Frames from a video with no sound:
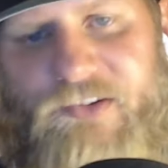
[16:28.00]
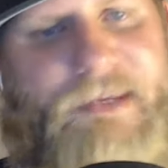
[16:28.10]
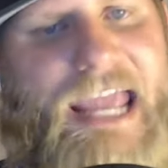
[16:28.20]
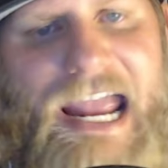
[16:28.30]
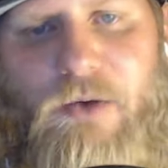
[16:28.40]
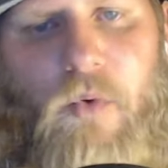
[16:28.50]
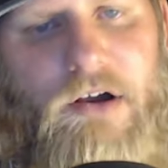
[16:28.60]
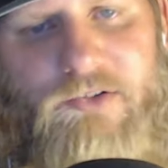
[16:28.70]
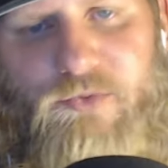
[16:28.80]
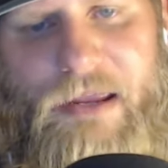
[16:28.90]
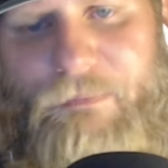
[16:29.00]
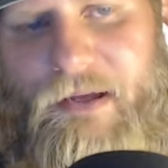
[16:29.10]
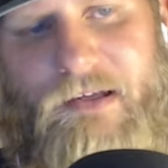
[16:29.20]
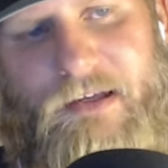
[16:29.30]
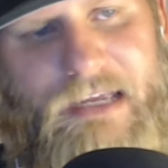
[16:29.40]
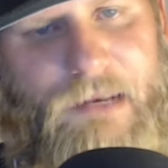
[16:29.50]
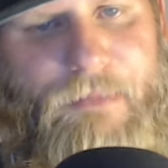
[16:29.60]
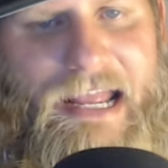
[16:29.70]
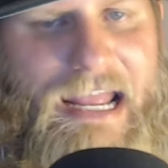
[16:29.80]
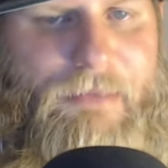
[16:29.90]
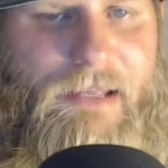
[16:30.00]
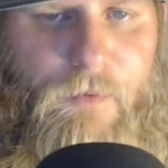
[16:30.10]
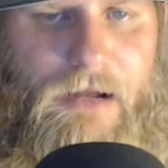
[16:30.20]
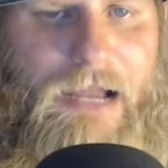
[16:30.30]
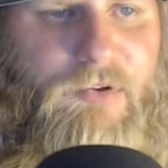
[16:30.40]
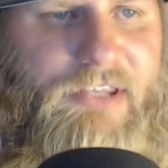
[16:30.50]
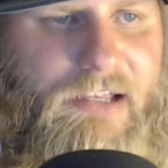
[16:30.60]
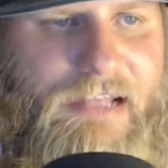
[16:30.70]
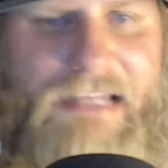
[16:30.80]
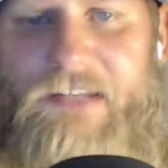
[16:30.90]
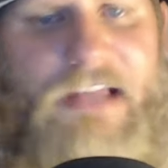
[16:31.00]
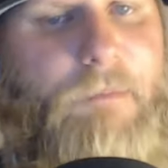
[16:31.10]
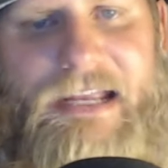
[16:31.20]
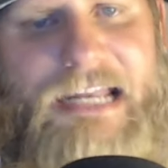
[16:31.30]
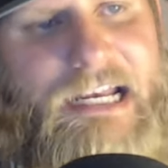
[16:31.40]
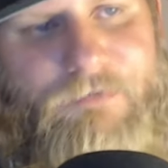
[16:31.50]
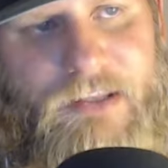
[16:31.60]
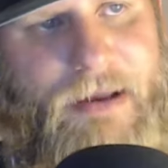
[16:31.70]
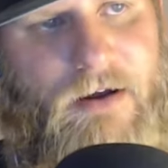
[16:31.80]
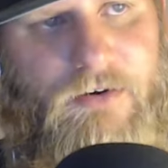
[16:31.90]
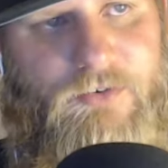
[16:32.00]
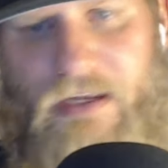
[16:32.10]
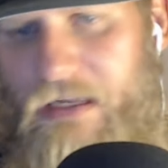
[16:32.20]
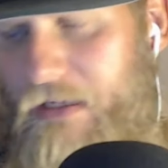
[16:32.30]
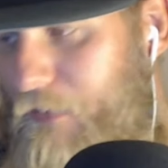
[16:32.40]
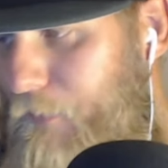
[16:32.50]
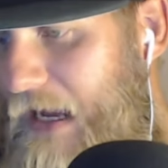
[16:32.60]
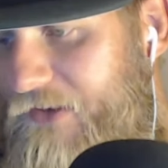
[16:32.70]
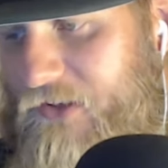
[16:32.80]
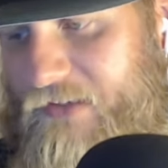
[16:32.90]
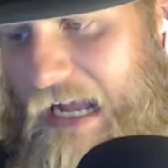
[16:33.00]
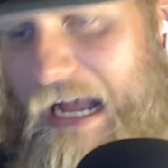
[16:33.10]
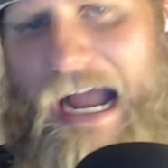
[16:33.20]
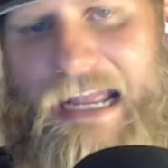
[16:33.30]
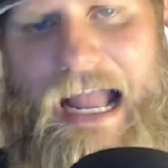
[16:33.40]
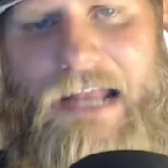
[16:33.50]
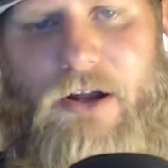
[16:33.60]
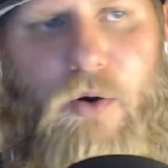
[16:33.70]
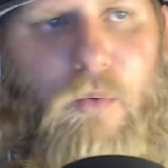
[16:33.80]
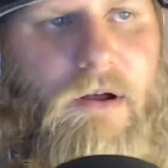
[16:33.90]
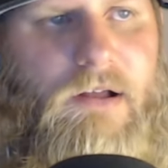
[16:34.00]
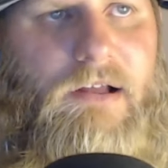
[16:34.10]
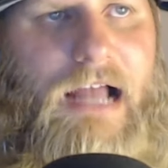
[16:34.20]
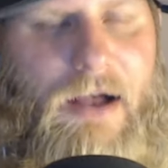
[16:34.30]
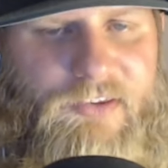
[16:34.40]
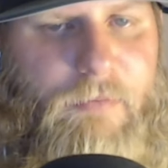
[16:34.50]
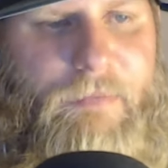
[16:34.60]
to be some cakewalk sweep in Miami. I will tell you that. That's not being negative on the Mariners. I know how some